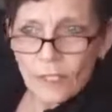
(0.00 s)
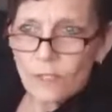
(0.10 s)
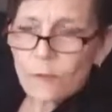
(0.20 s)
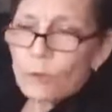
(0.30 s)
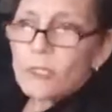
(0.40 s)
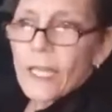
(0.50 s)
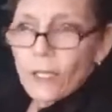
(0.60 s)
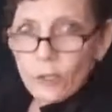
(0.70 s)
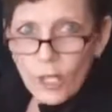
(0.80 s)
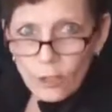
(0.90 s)
if you
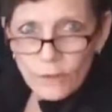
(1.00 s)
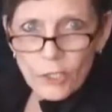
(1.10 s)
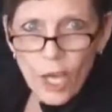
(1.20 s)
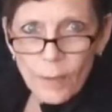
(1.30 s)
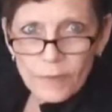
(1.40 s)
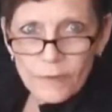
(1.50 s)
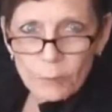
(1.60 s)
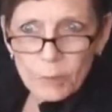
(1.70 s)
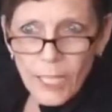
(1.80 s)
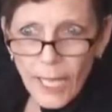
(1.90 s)
layer that over top of the
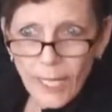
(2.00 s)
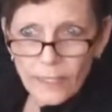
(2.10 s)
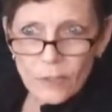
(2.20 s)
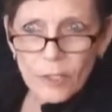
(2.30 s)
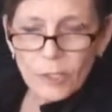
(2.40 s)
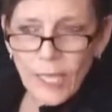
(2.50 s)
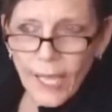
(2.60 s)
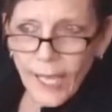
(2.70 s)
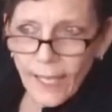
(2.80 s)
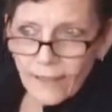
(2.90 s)
black, it's going to
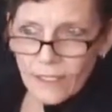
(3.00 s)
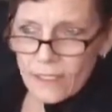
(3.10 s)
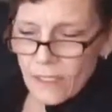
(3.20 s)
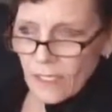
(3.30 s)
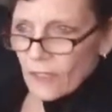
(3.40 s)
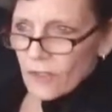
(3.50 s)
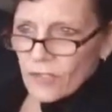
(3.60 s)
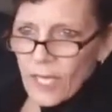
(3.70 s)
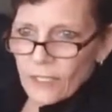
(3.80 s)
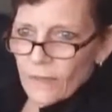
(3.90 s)
add this, this
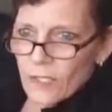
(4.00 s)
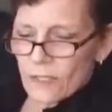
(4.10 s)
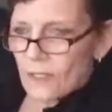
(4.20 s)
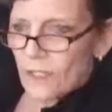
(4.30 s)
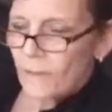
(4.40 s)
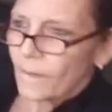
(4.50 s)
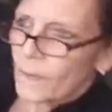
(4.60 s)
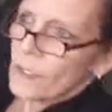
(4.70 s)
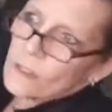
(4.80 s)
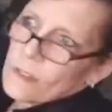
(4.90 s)
kind of this,
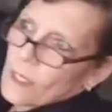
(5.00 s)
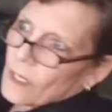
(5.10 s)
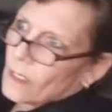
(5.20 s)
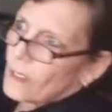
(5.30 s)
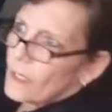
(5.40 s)
this uh,